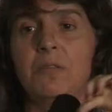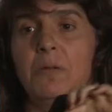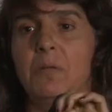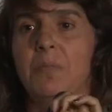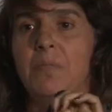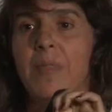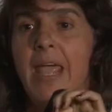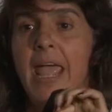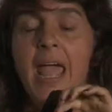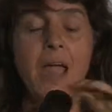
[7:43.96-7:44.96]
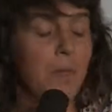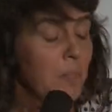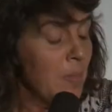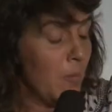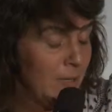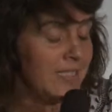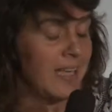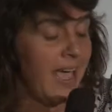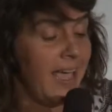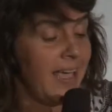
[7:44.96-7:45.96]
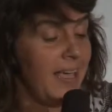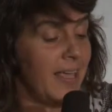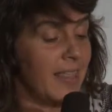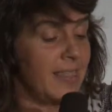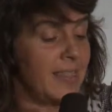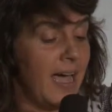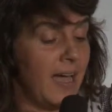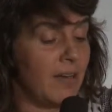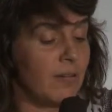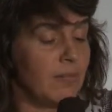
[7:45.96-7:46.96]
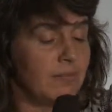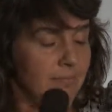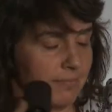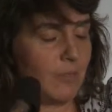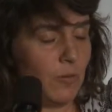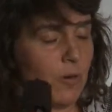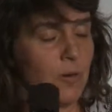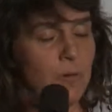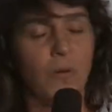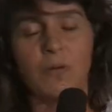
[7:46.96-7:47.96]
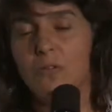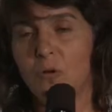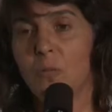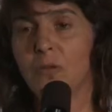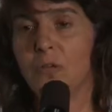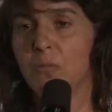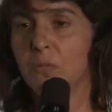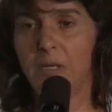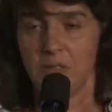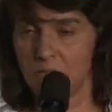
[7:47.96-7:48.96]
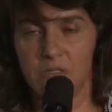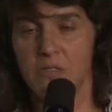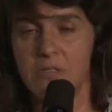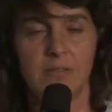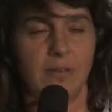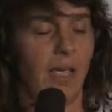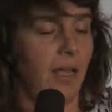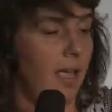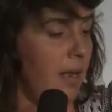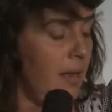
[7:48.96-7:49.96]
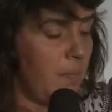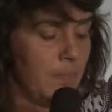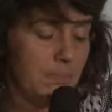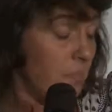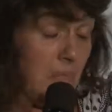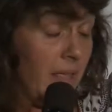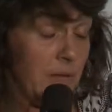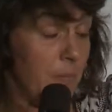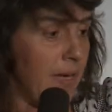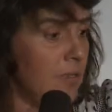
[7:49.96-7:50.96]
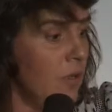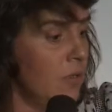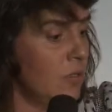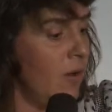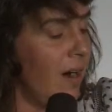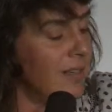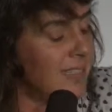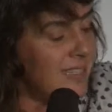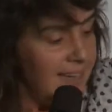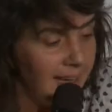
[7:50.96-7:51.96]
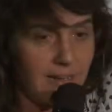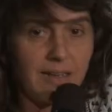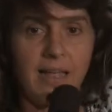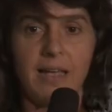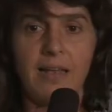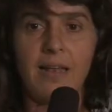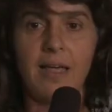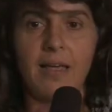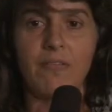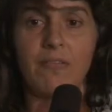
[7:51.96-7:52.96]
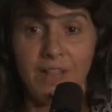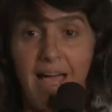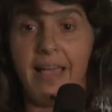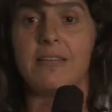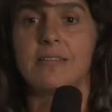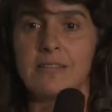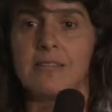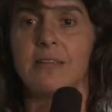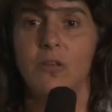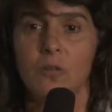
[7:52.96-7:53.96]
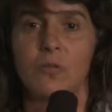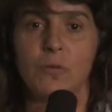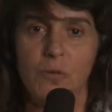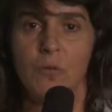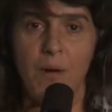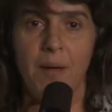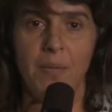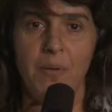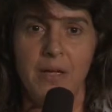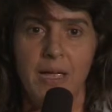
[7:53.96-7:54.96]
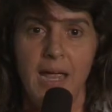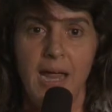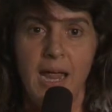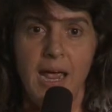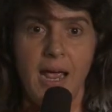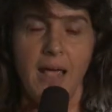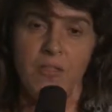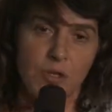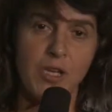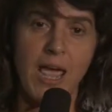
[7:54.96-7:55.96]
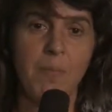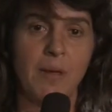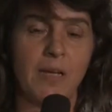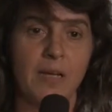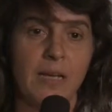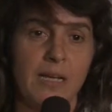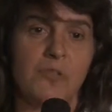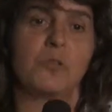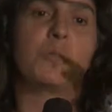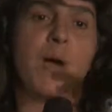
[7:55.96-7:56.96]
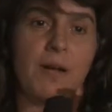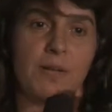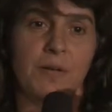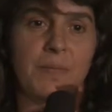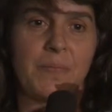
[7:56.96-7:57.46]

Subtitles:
them, we say that, quote unquote, normal human beings, or just any other beings also, are stuck like flies into the web. And the shaman is a spider